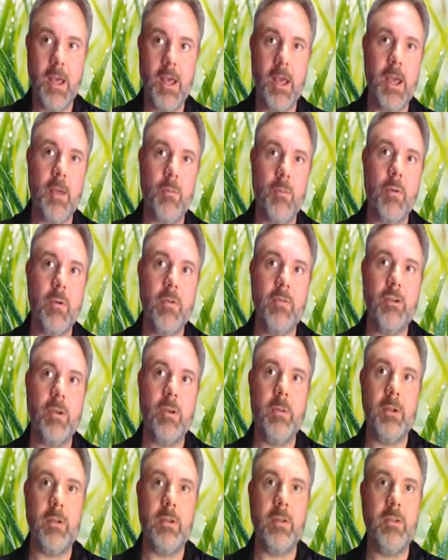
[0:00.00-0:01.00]
And what we've
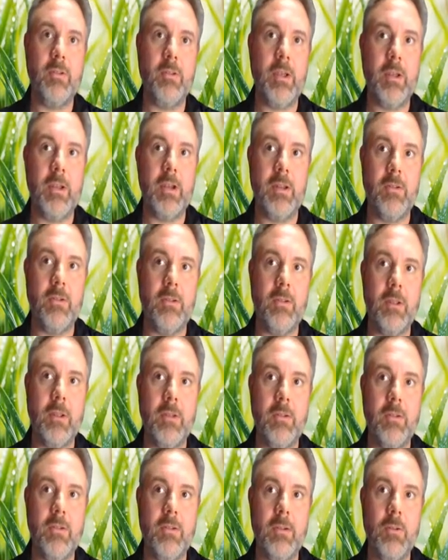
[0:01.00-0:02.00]
typically seen is
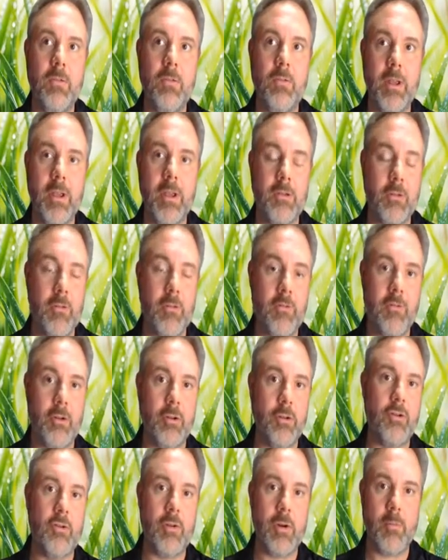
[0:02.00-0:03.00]
it really is a
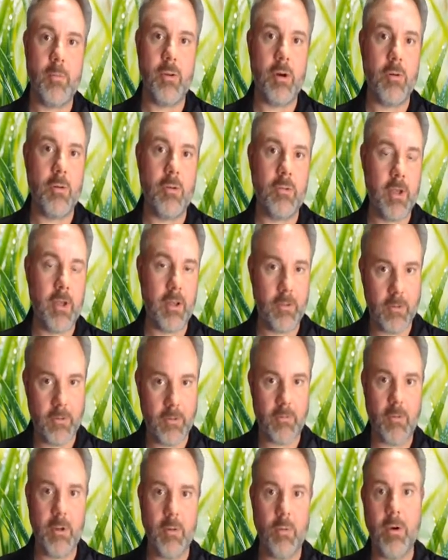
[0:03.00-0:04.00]
filtering process,
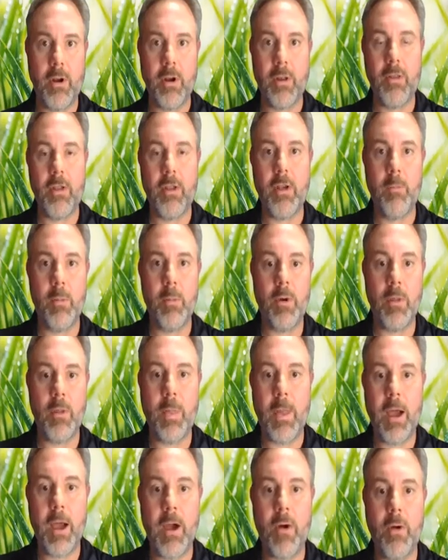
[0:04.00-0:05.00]
if we want to think about it
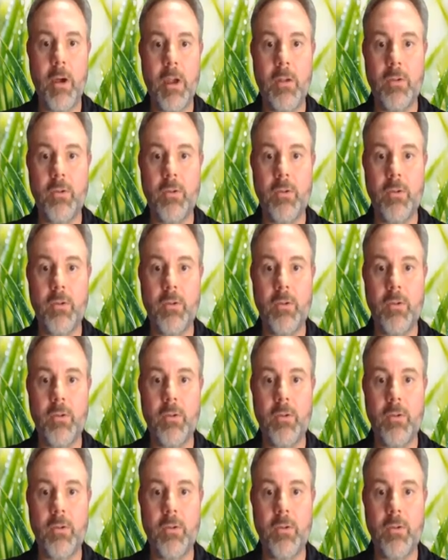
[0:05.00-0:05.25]
that way.